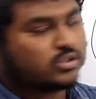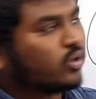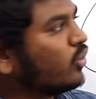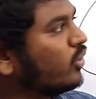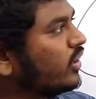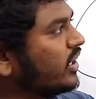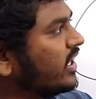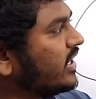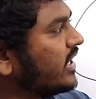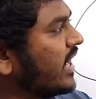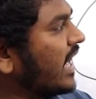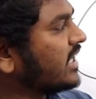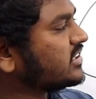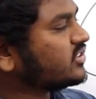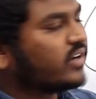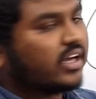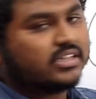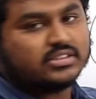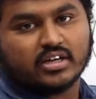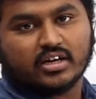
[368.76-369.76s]
so ee
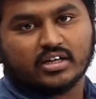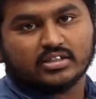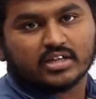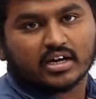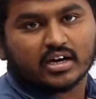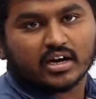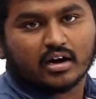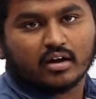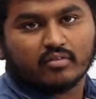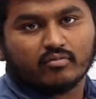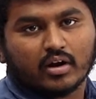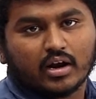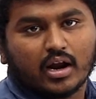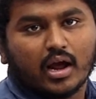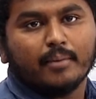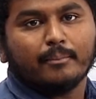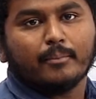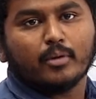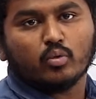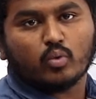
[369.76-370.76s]
gas tragedy jaraganam
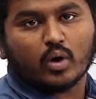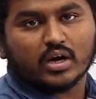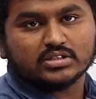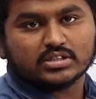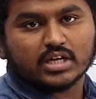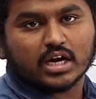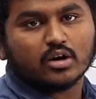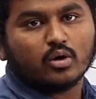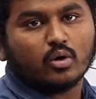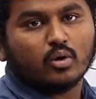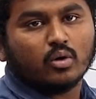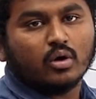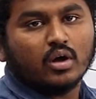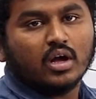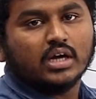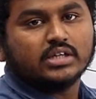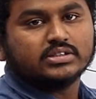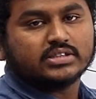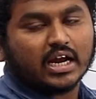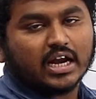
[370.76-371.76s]
valla ippudu Vizag lo
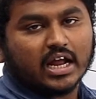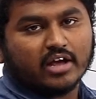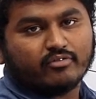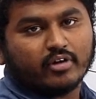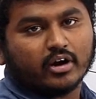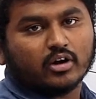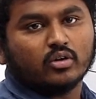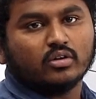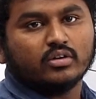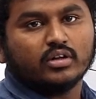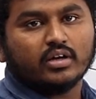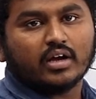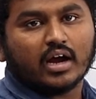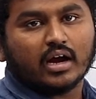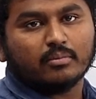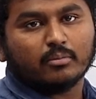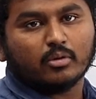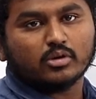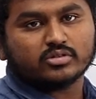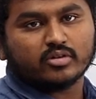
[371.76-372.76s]
chala effect undi,
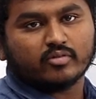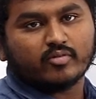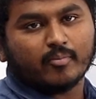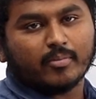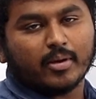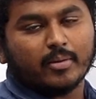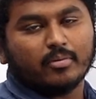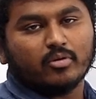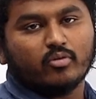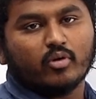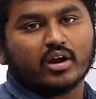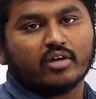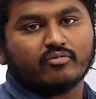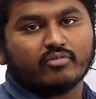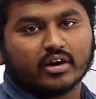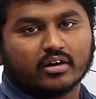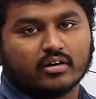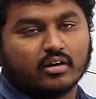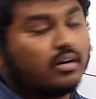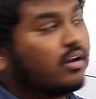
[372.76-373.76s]
and most of the people were
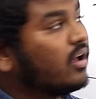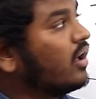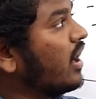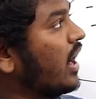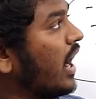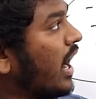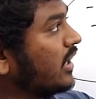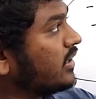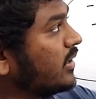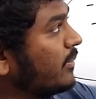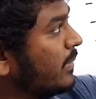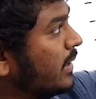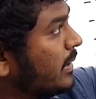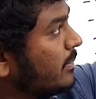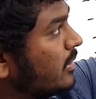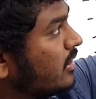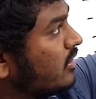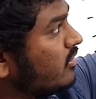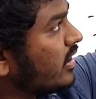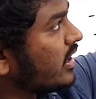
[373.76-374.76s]
affected, and the
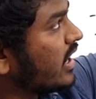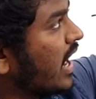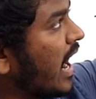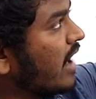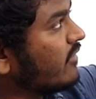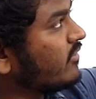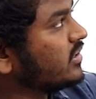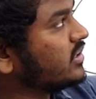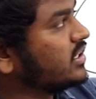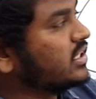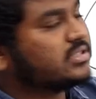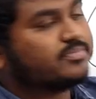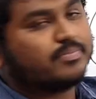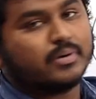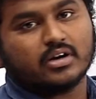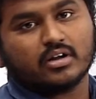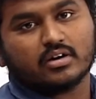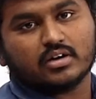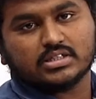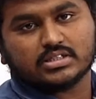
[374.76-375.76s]
people were having these
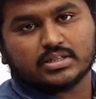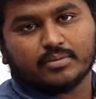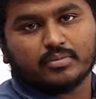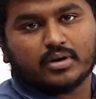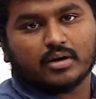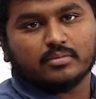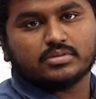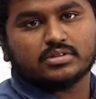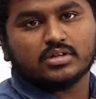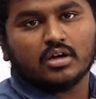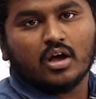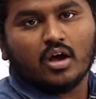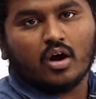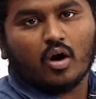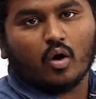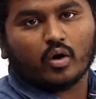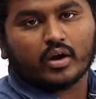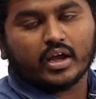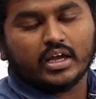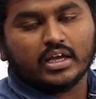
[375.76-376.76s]
particular symptoms.
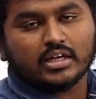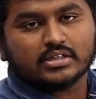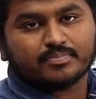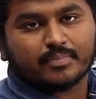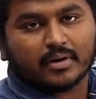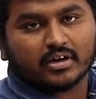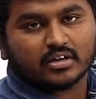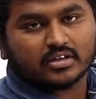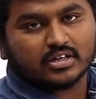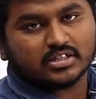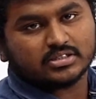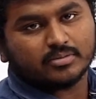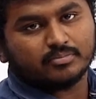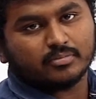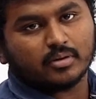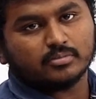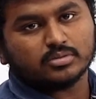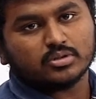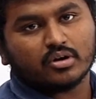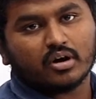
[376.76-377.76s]
Okay, these particular
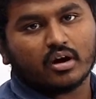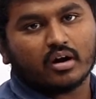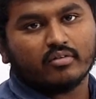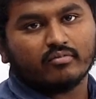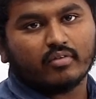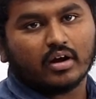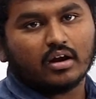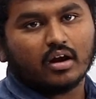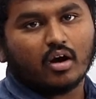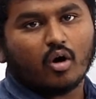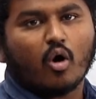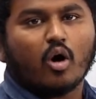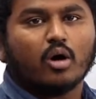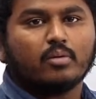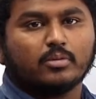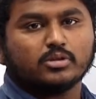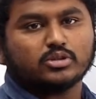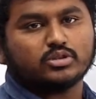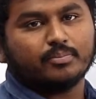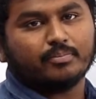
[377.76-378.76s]
symptoms undadam valla
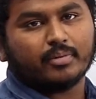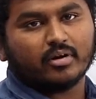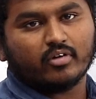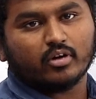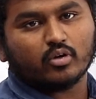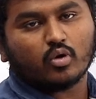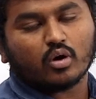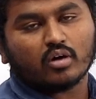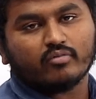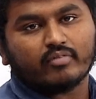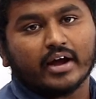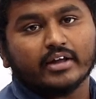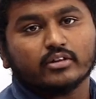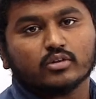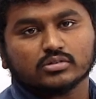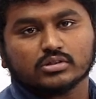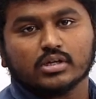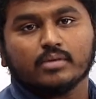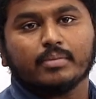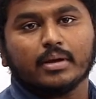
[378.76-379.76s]
almost ippudu varaku oka
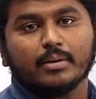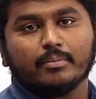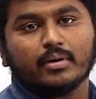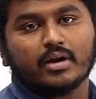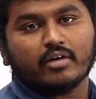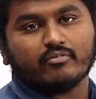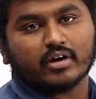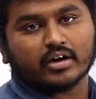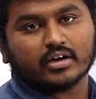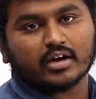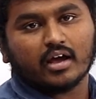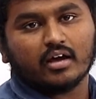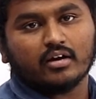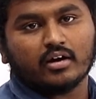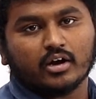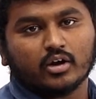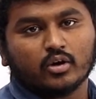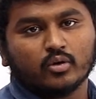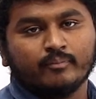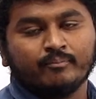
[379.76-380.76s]
5000 people affect
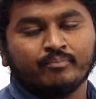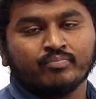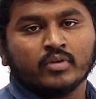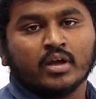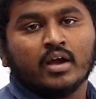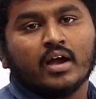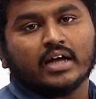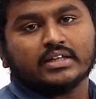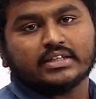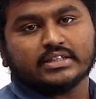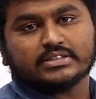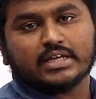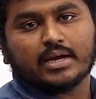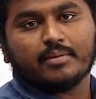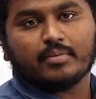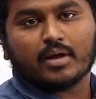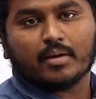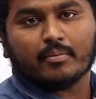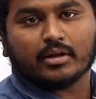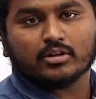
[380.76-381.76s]
ayyanattu, at the
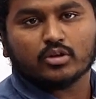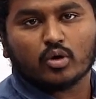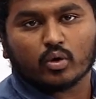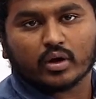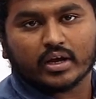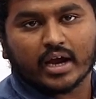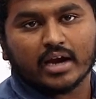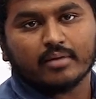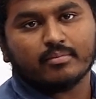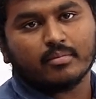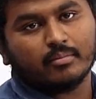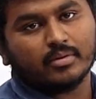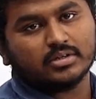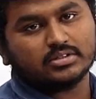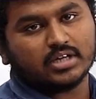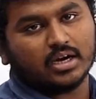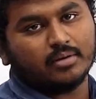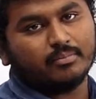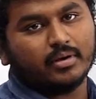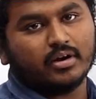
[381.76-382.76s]
same time andulo oka 8
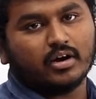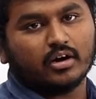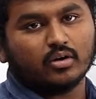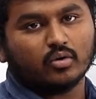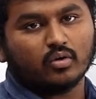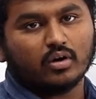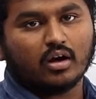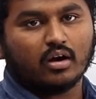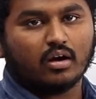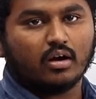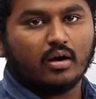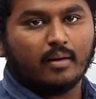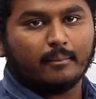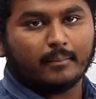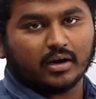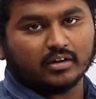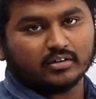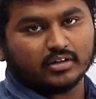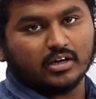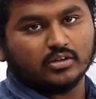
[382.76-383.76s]
members chanipoyinattu kuda
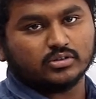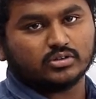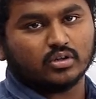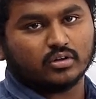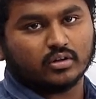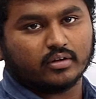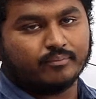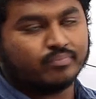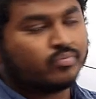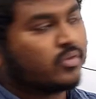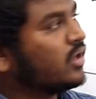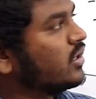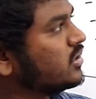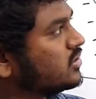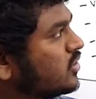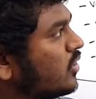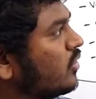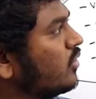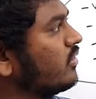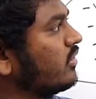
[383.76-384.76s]
manaku telustundi.
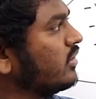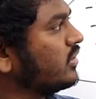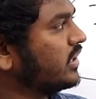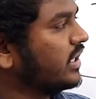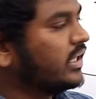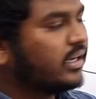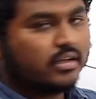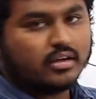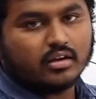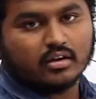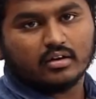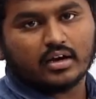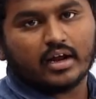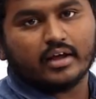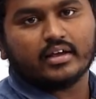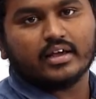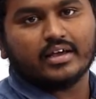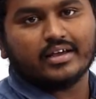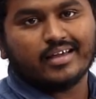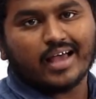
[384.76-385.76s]
So deeniki
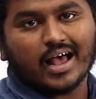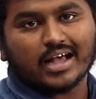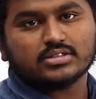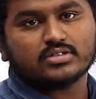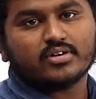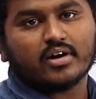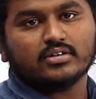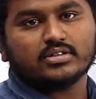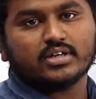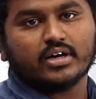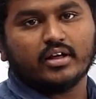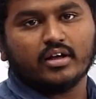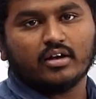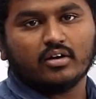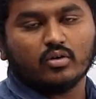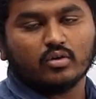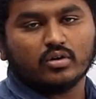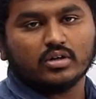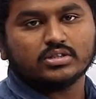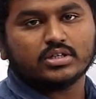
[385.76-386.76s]
like ee gas
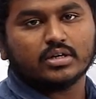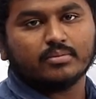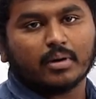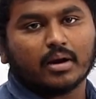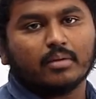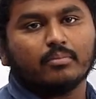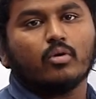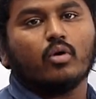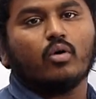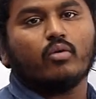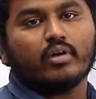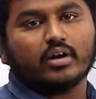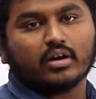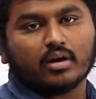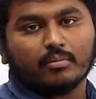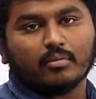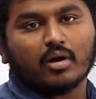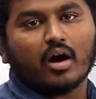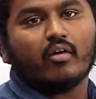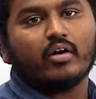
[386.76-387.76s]
tragedy gurinchi manam
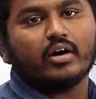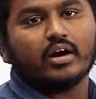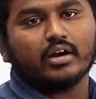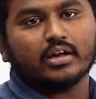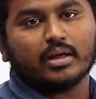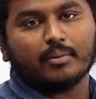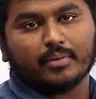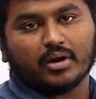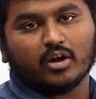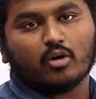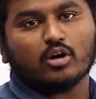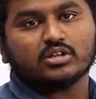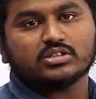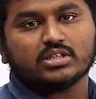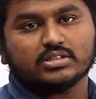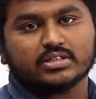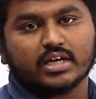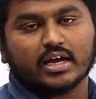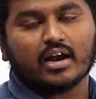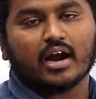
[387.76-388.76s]
overcome kavadaniki
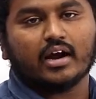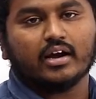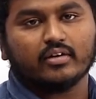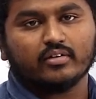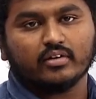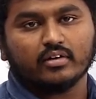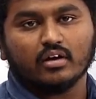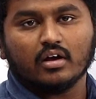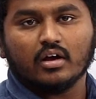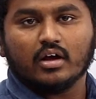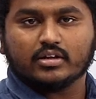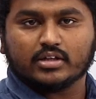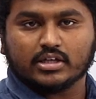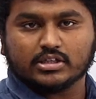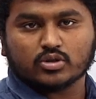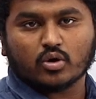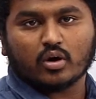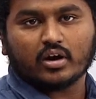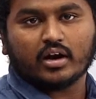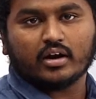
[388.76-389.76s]
precautions elanti
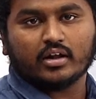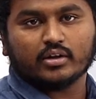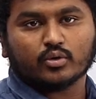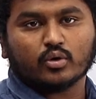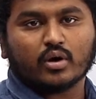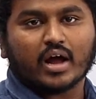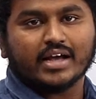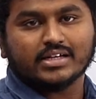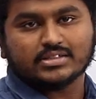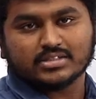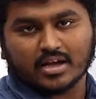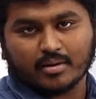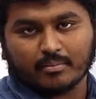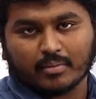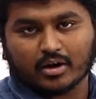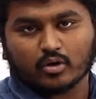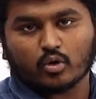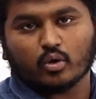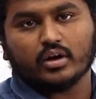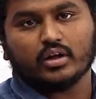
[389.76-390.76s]
teeskovalanedi kuda
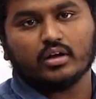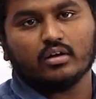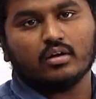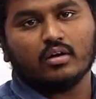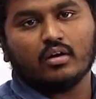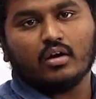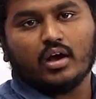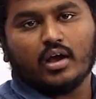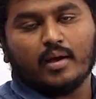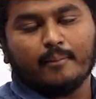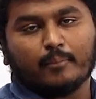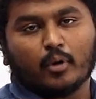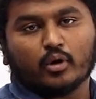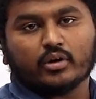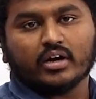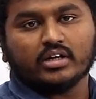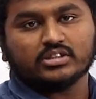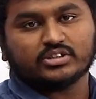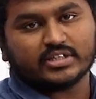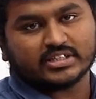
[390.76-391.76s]
ICMR konni
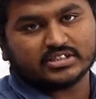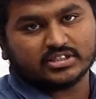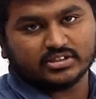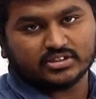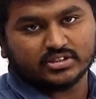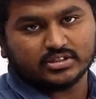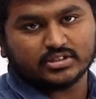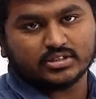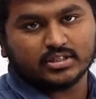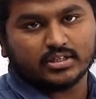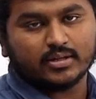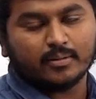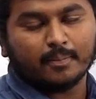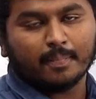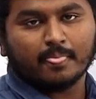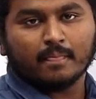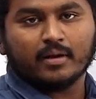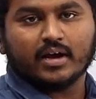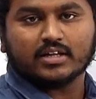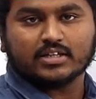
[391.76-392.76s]
important instructions ichindi.
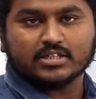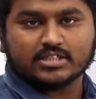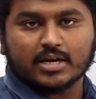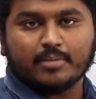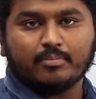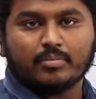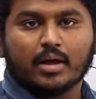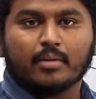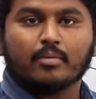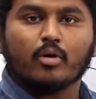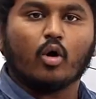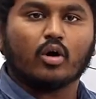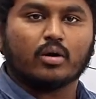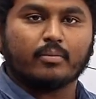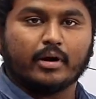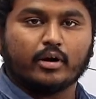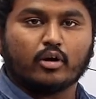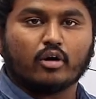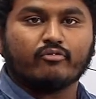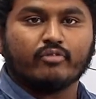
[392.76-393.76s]
At the same time,
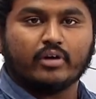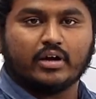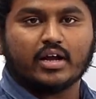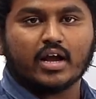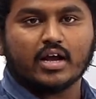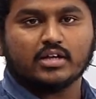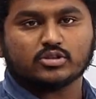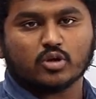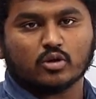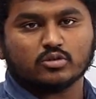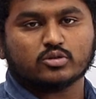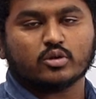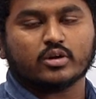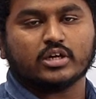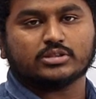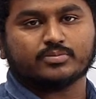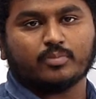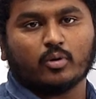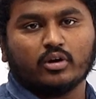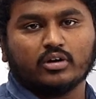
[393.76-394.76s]
government of India is also
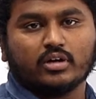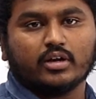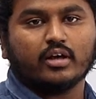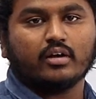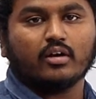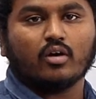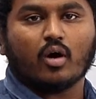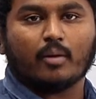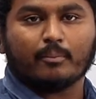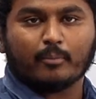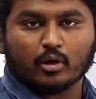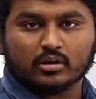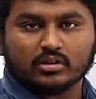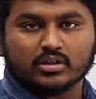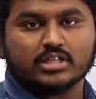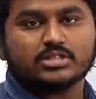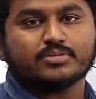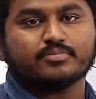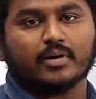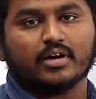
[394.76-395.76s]
responding
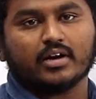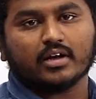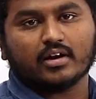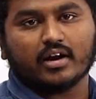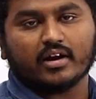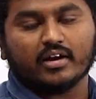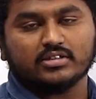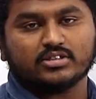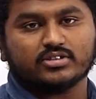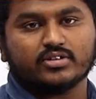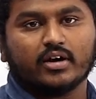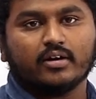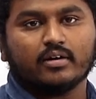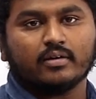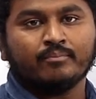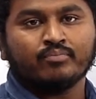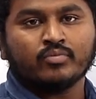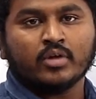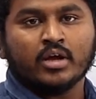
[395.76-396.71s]
upon this particular incident.